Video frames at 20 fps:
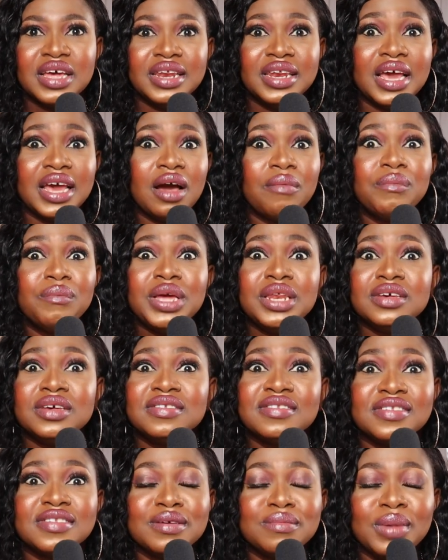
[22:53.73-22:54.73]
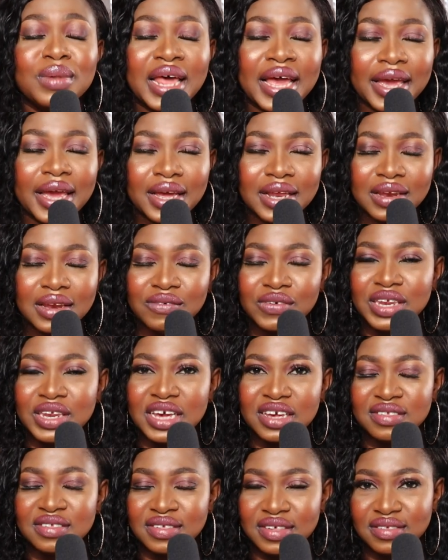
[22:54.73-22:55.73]
they have made it seem like living
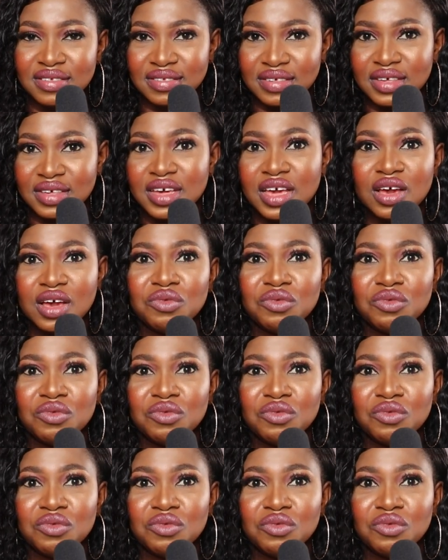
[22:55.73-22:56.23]
here is easy.